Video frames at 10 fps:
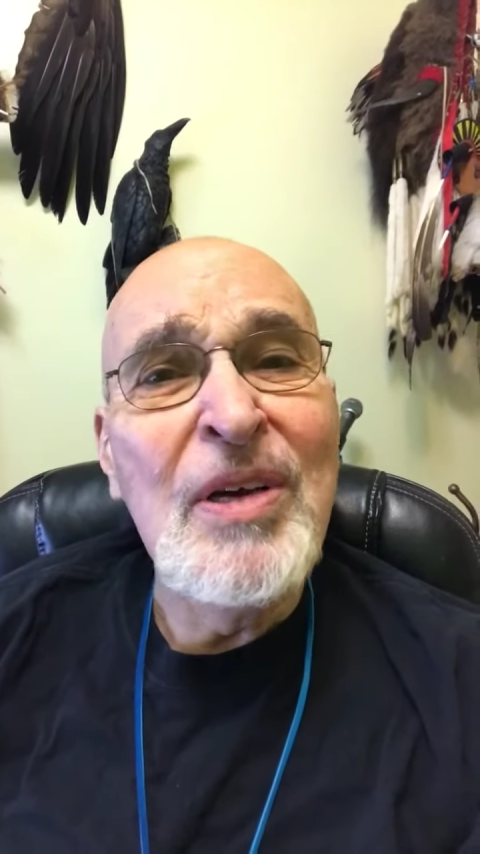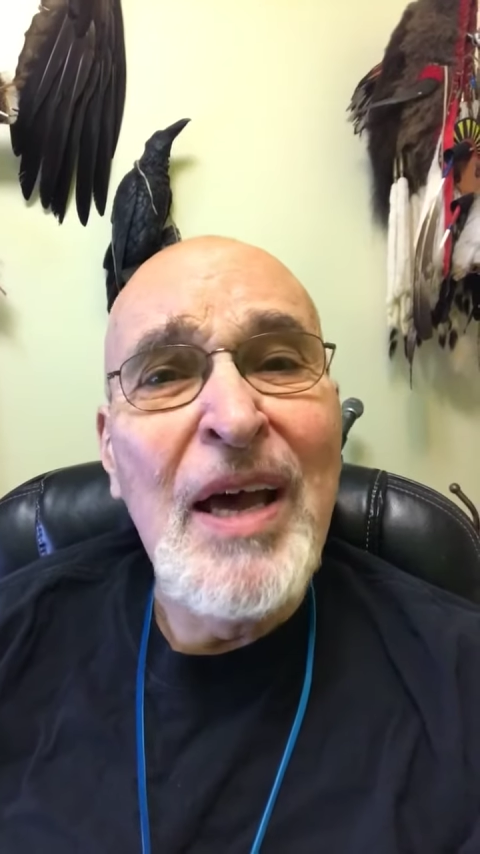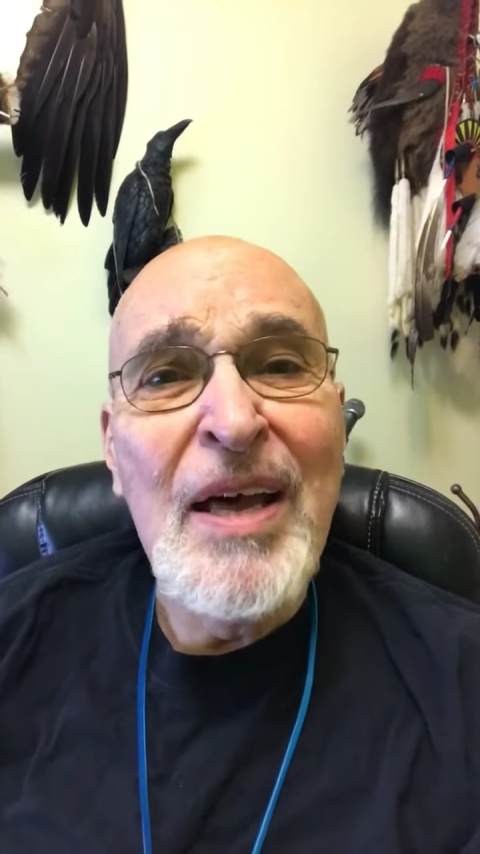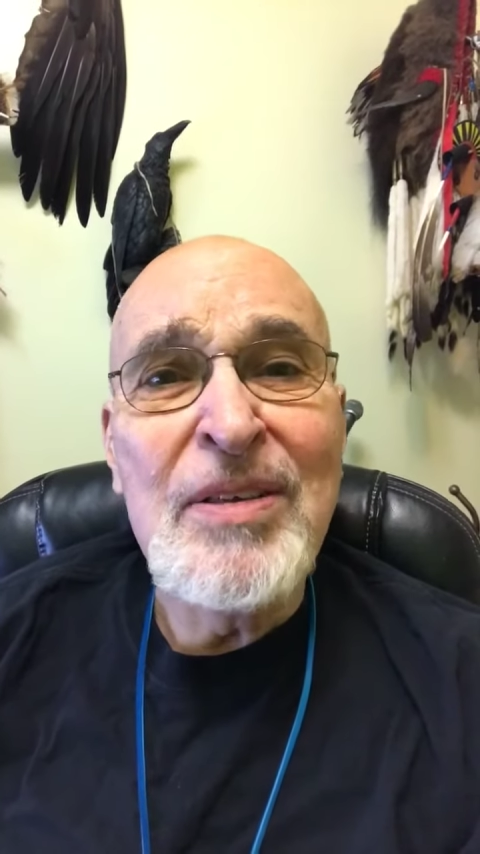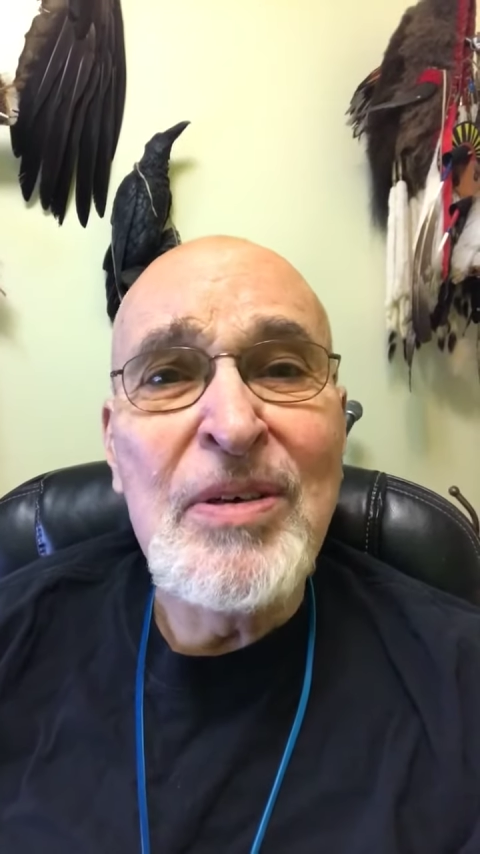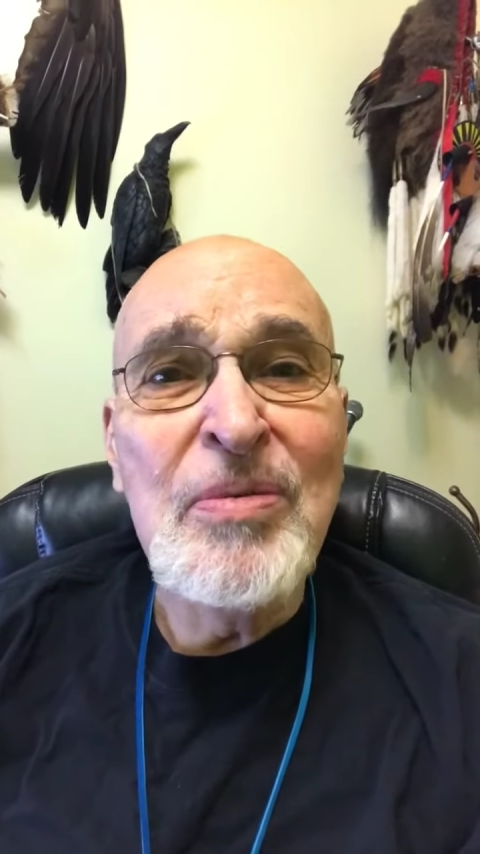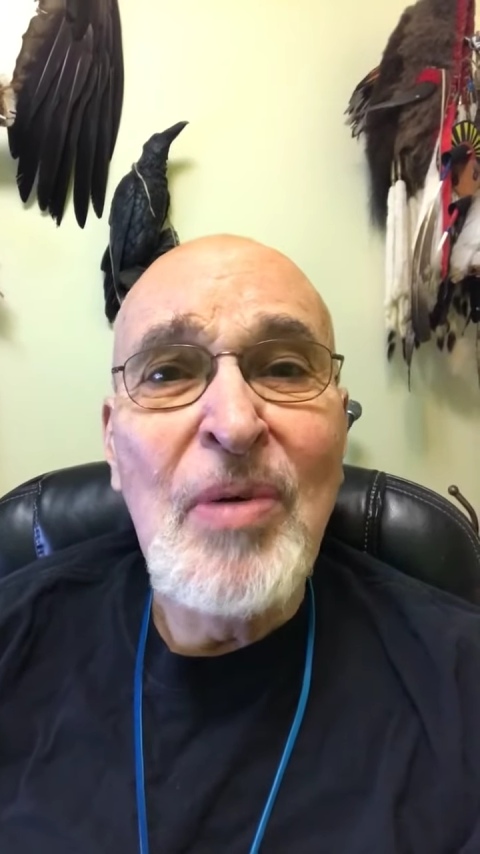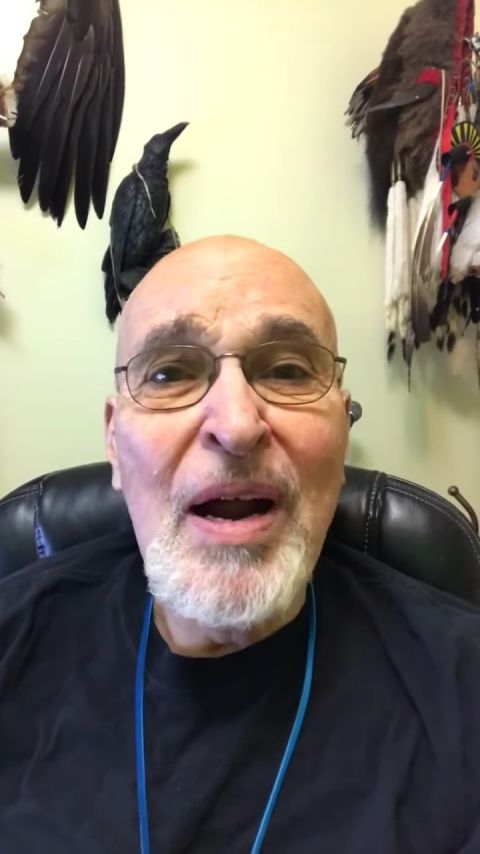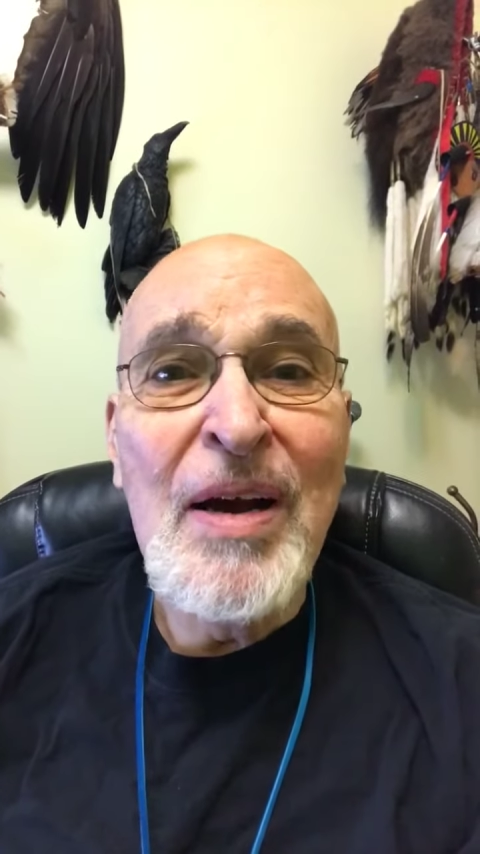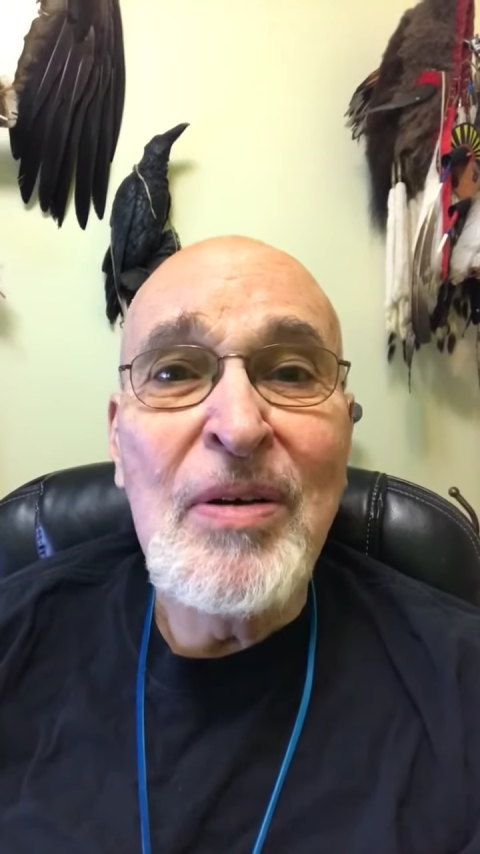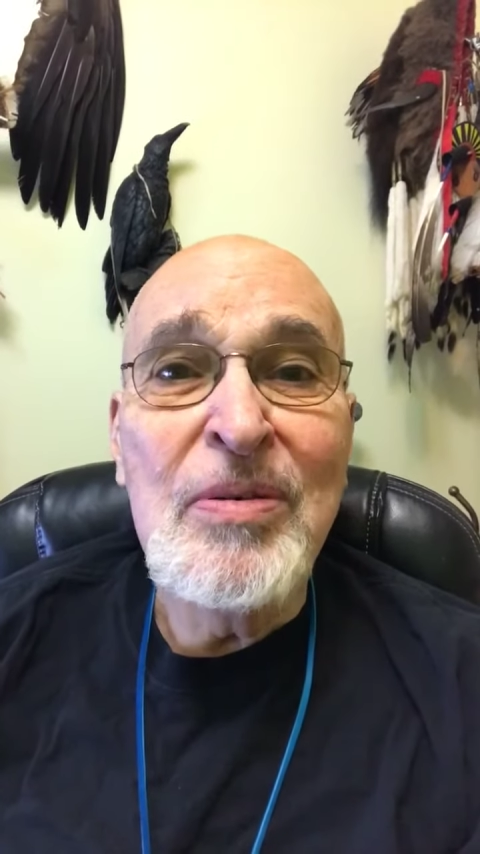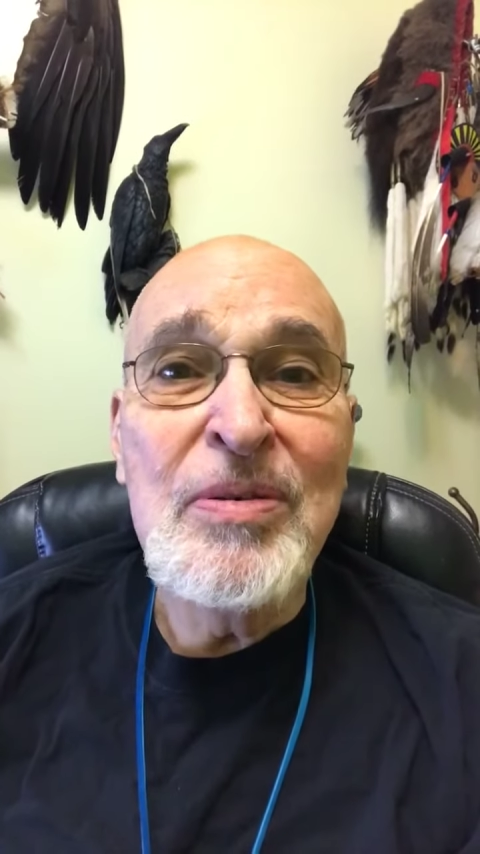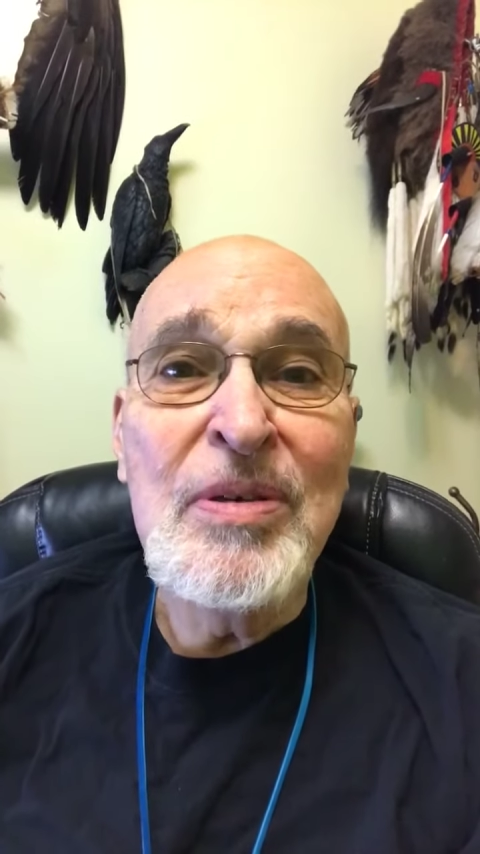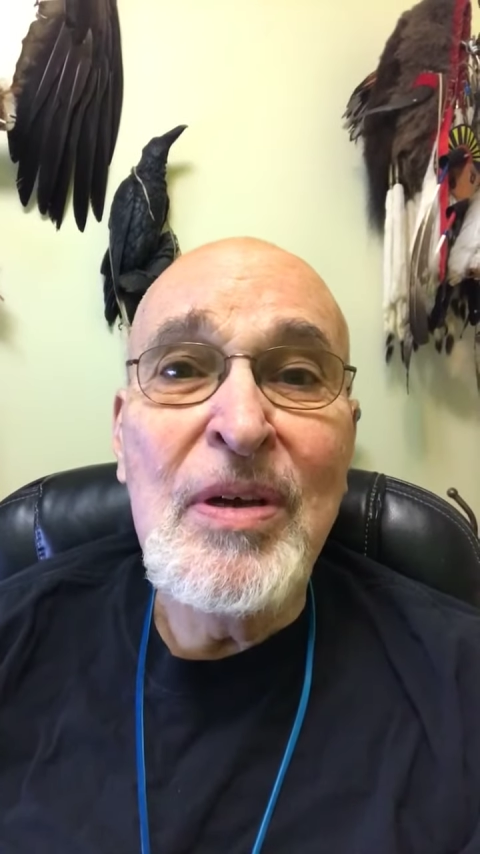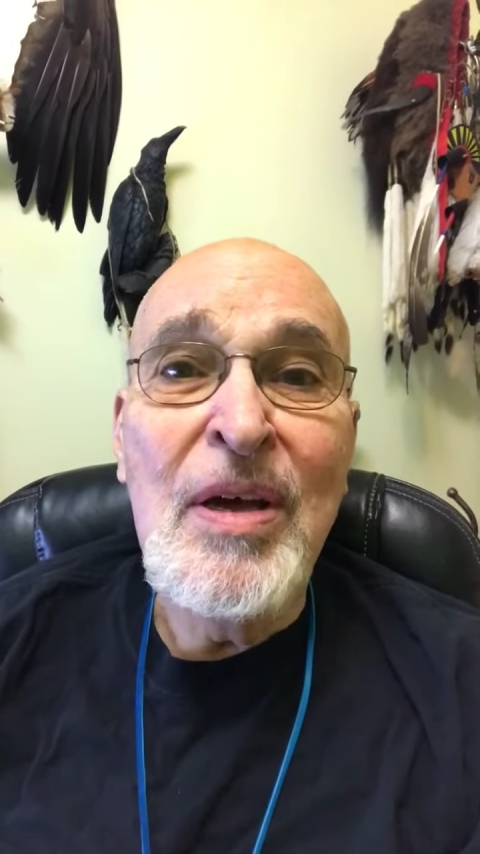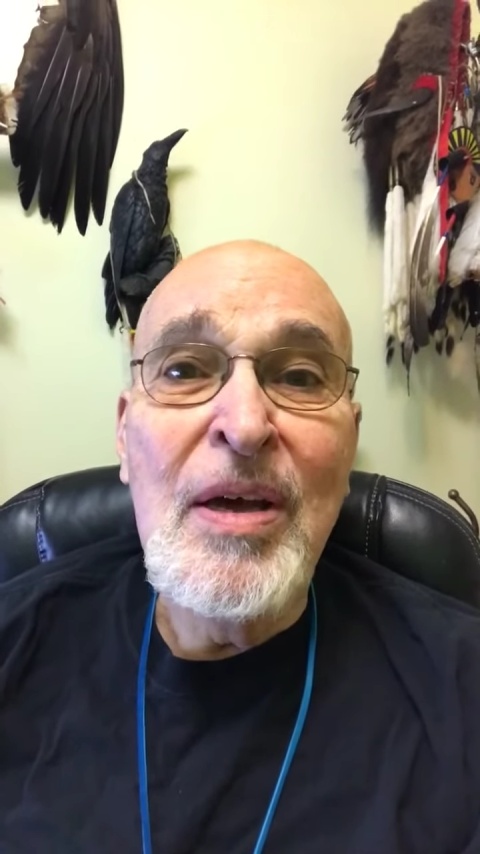gathered round